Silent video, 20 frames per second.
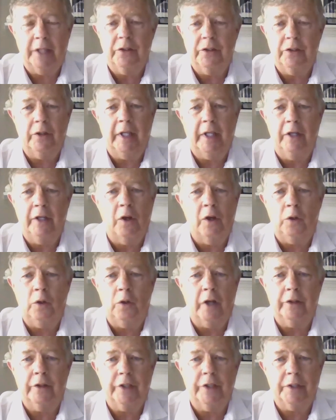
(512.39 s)
you can no
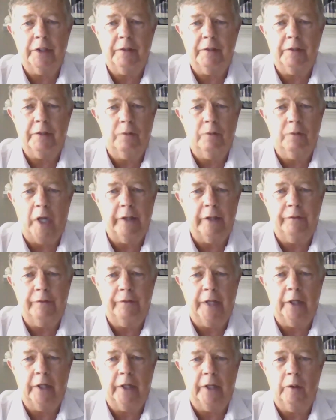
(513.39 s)
longer just wet your
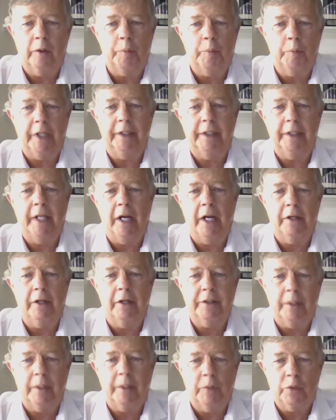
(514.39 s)
finger and put it in the air
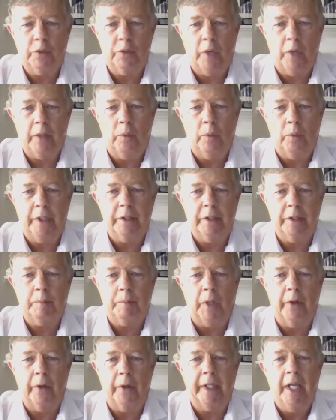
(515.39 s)
to see which way the wind is
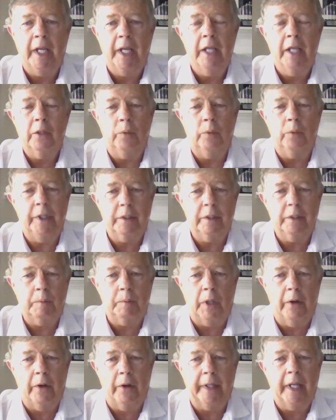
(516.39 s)
blowing. The wind is
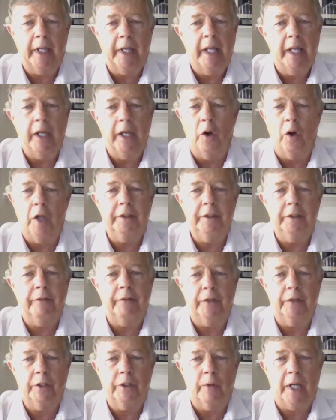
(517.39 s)
blowing in all
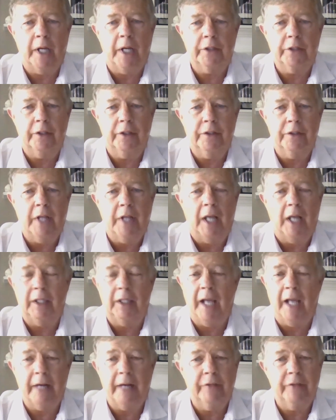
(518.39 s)
different directions. A
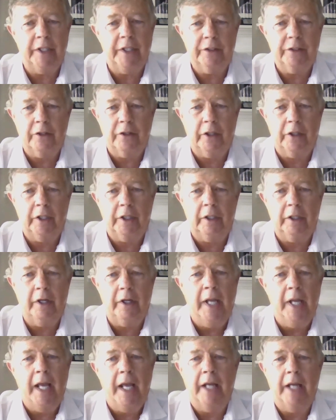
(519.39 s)
lot of it is
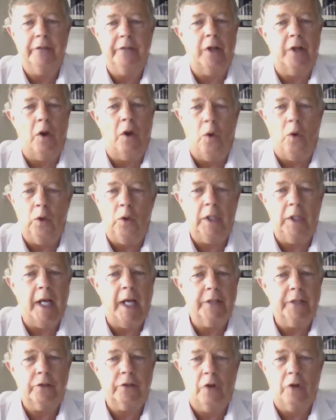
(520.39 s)
circular, and it's a whole
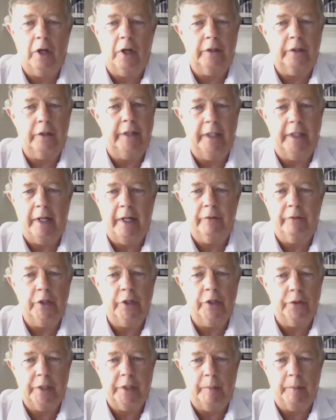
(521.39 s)
lot stronger than it ever
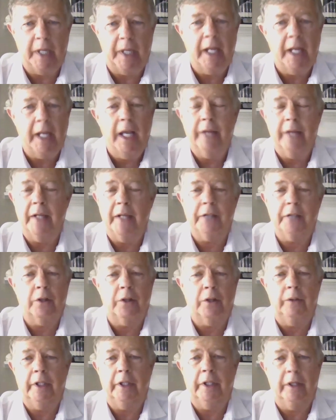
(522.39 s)
used to be, and
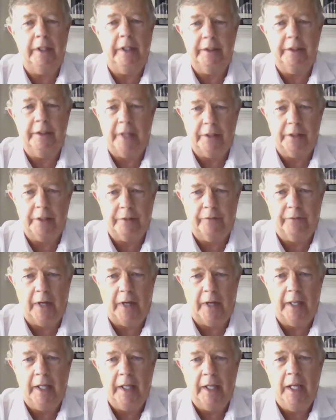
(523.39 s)
that's only going to
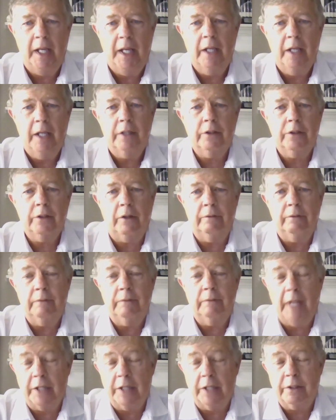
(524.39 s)
intensify. So
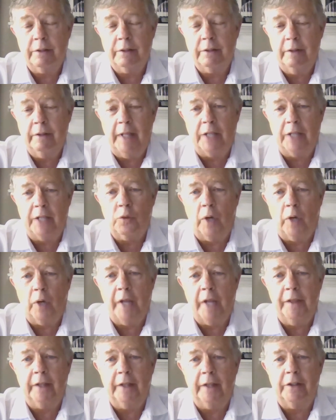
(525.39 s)
that's what
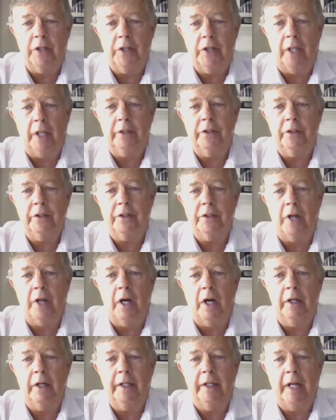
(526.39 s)
I think the challenges
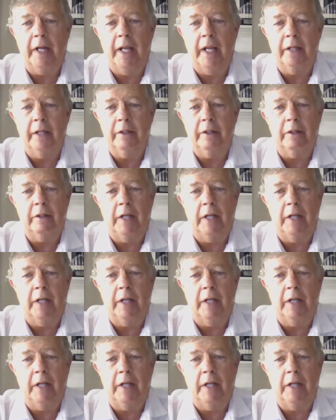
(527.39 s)
are, and